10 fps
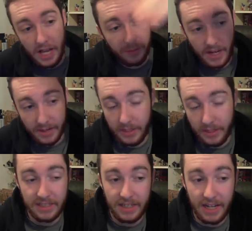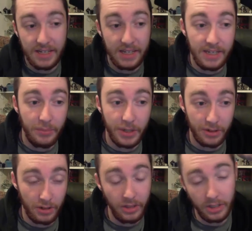my PSN ID up here
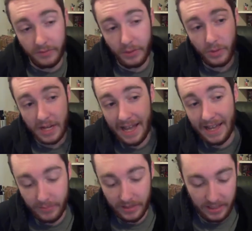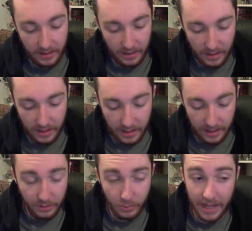earlier. If you want to add me
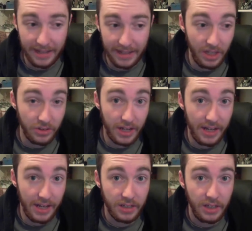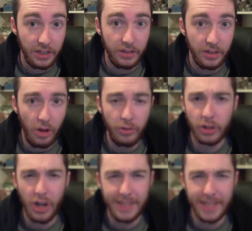and you want to add the other guys, all their
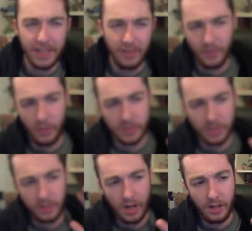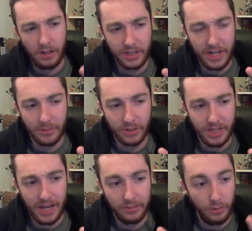contact info is on collegegamer.
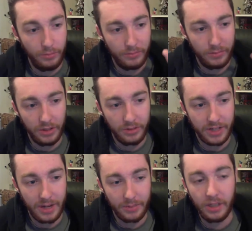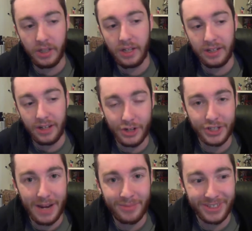Oh, there goes the camera.
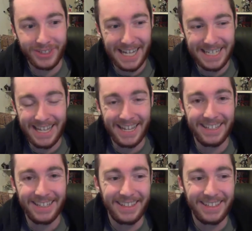collegegamer.net.